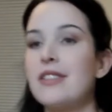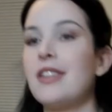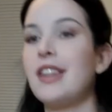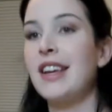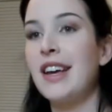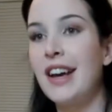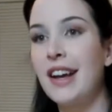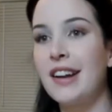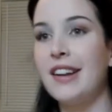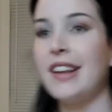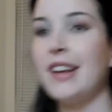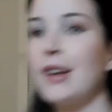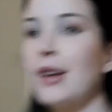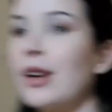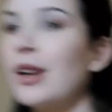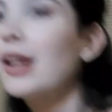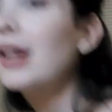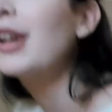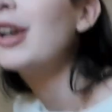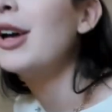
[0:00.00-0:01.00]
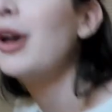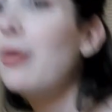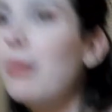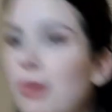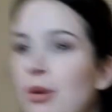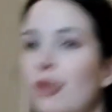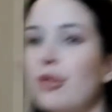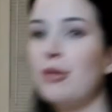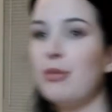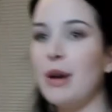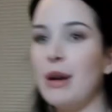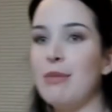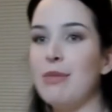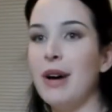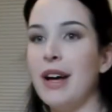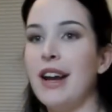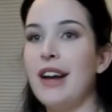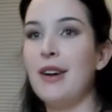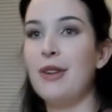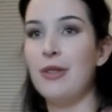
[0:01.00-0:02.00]
so like kind of like pulling my
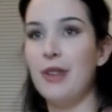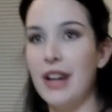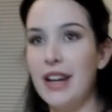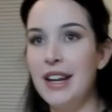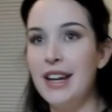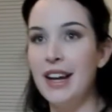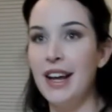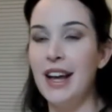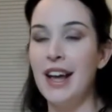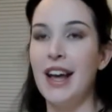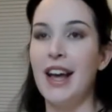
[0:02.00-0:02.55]
butt out, right?